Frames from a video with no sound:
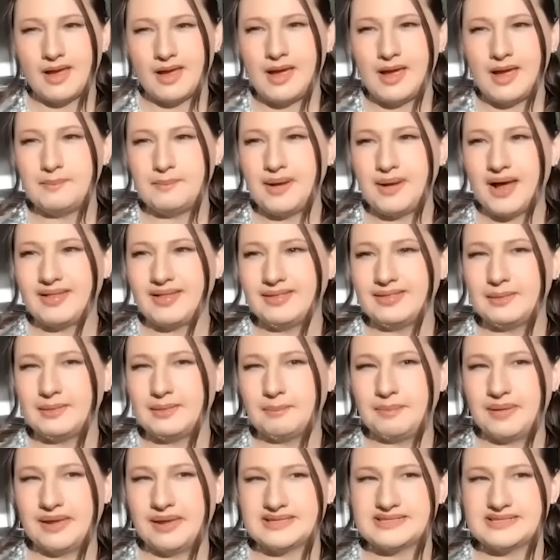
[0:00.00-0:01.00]
Um, I think the
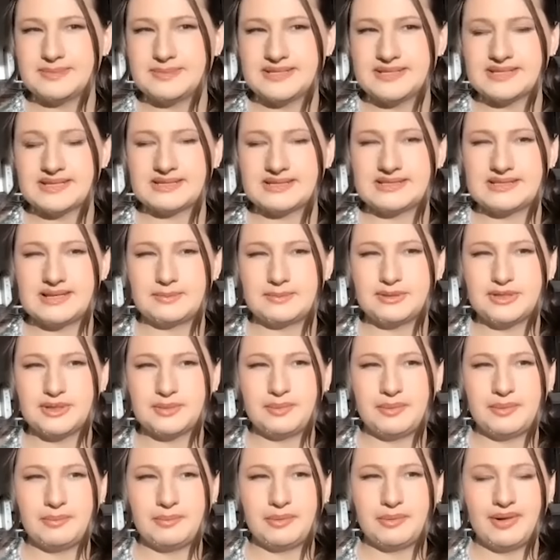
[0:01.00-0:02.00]
biggest
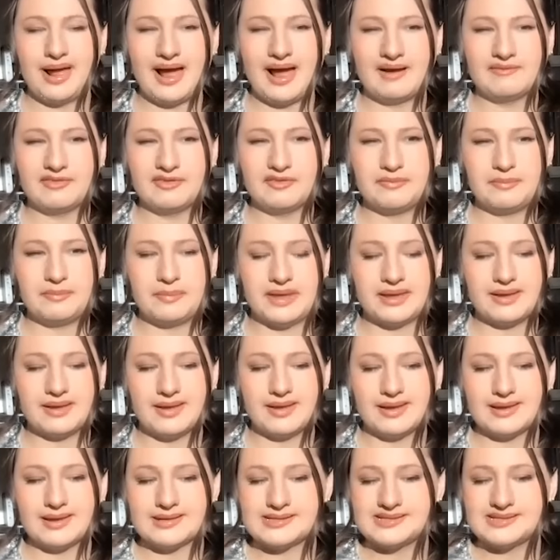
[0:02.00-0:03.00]
misconception people have of
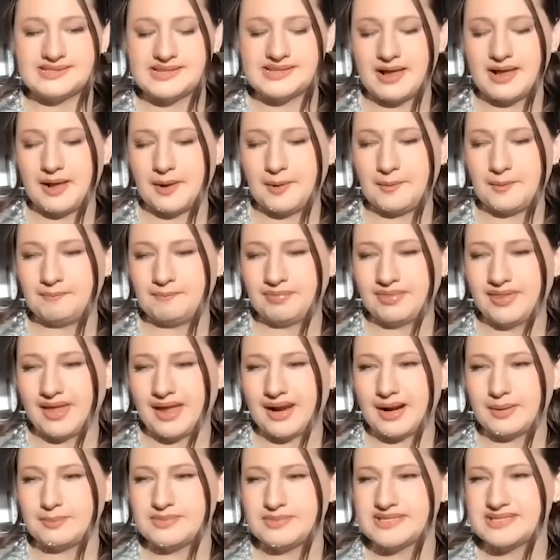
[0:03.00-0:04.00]
me is um,
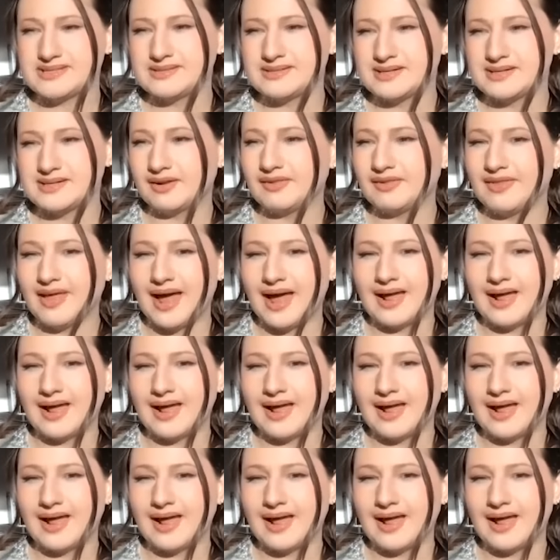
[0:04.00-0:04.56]
that I'm still